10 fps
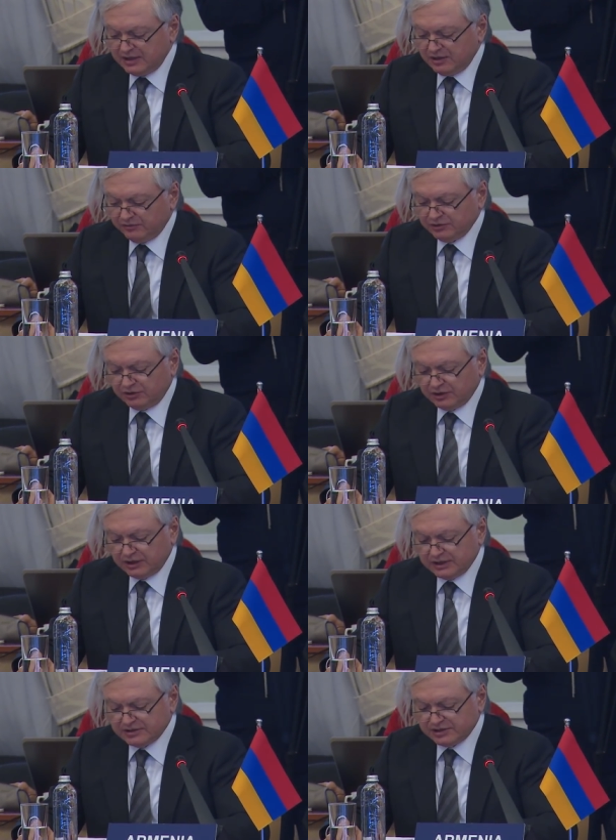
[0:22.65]
of the
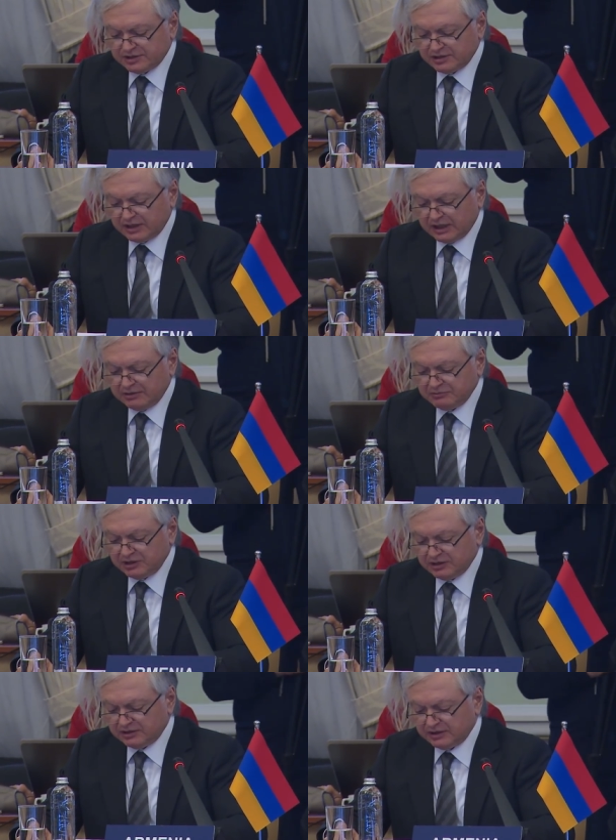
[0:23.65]
organization aimed
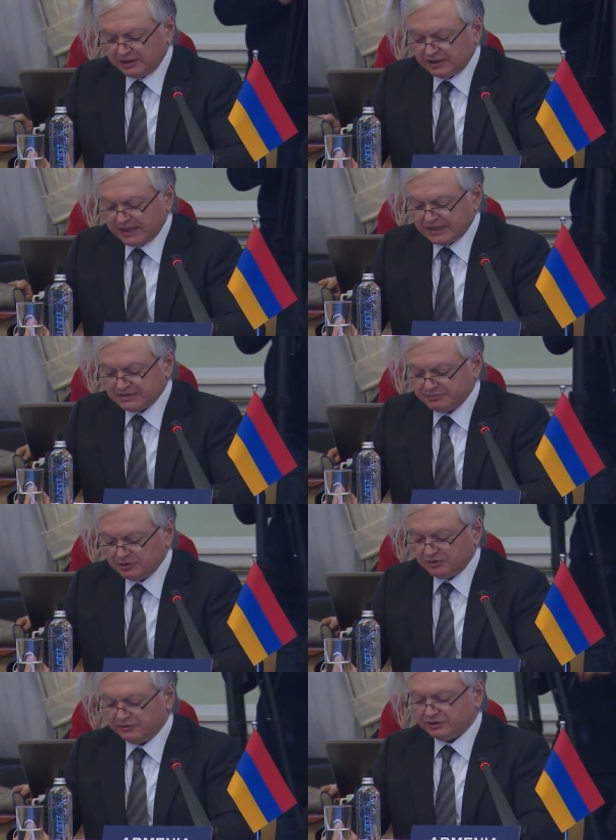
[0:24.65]
at the
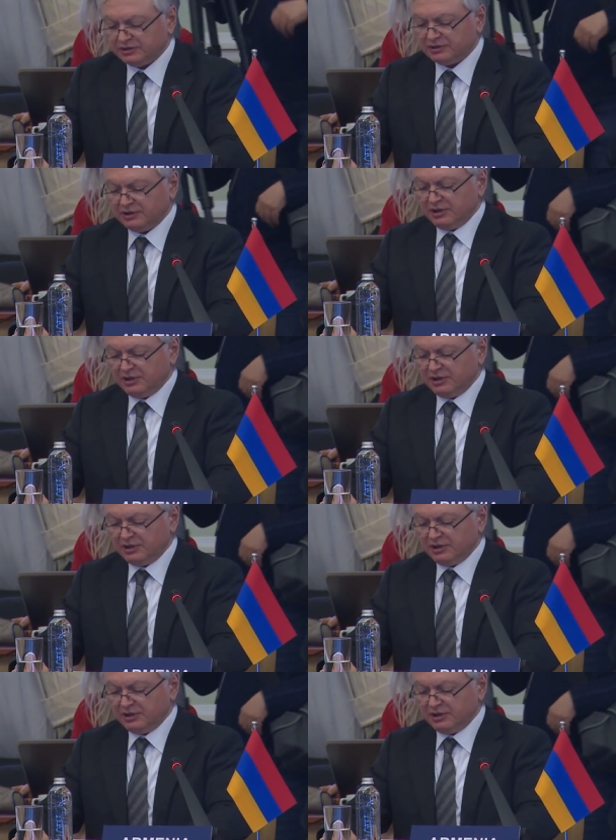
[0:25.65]
enhancement of the